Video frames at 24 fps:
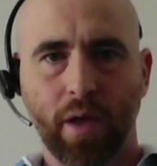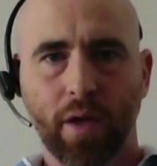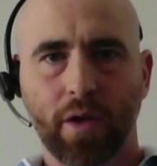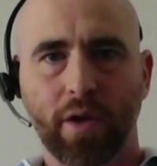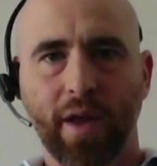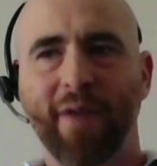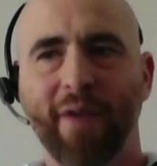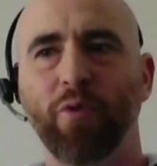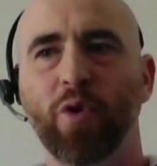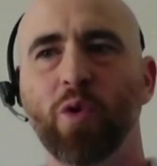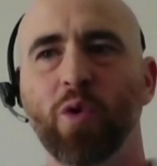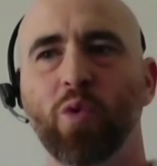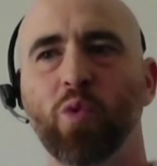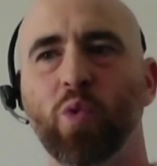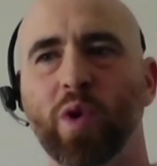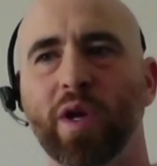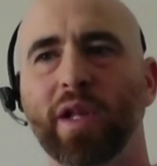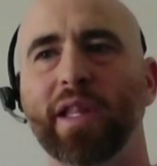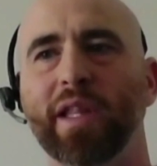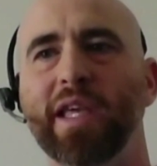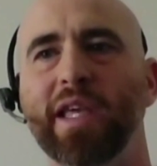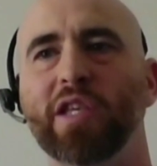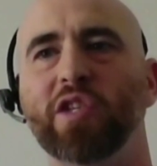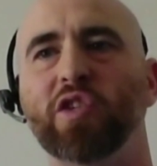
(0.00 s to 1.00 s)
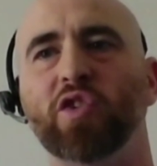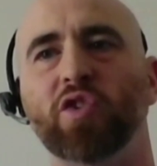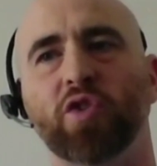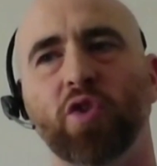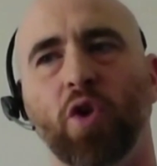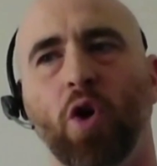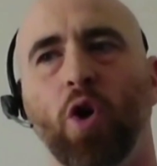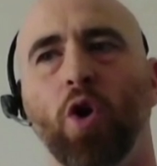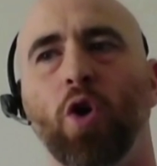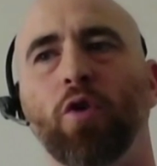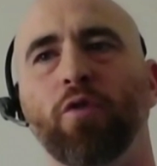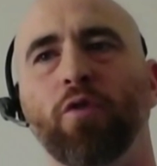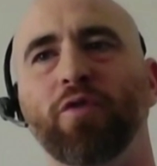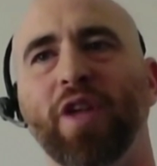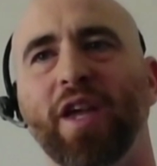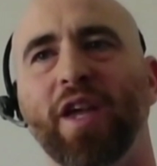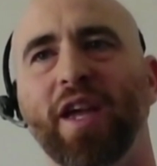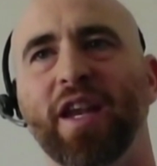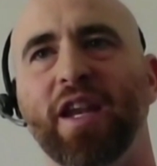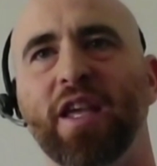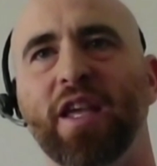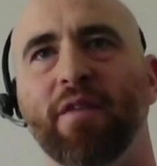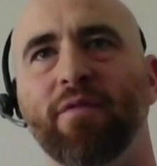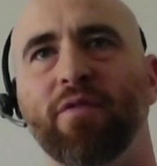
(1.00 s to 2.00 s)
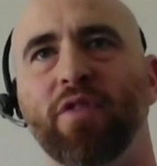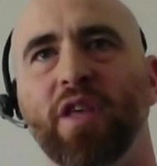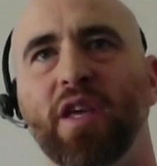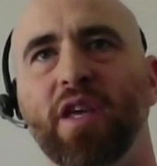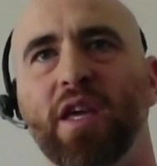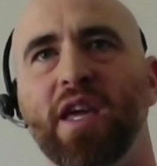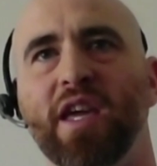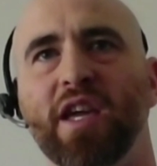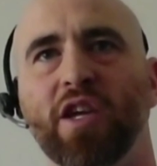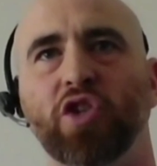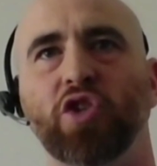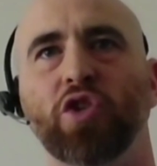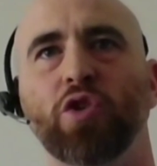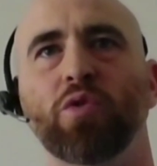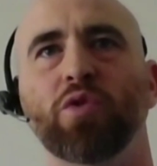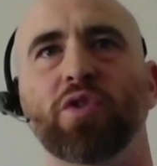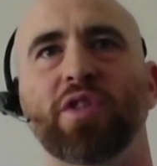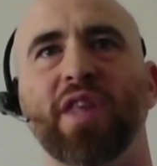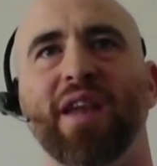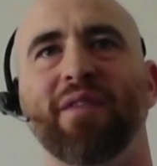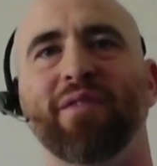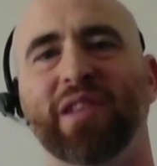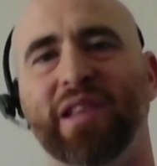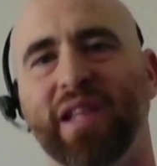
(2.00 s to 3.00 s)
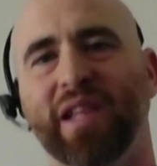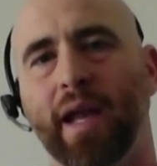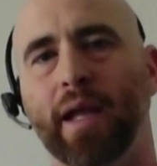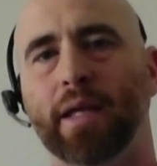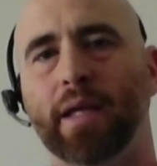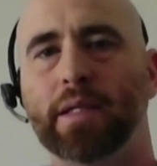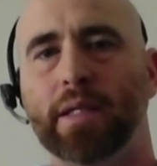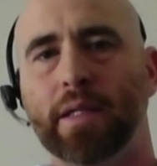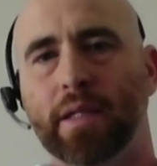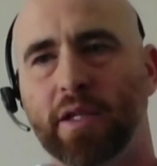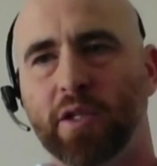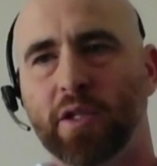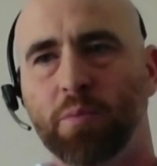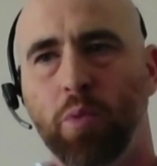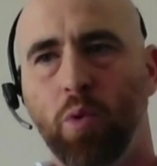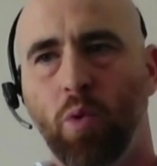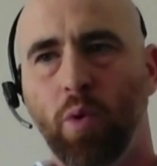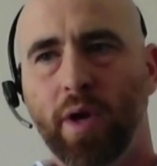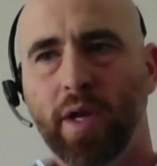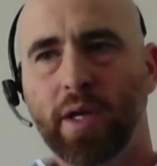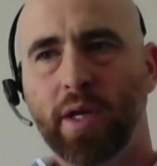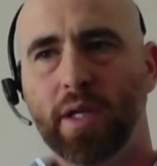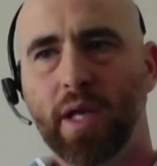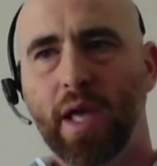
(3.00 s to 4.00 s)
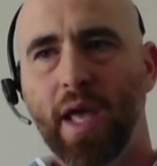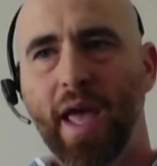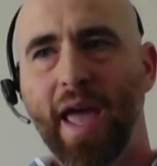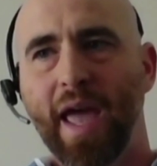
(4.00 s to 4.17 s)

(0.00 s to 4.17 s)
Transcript: Have we really solved any of the issues that have led us to this point?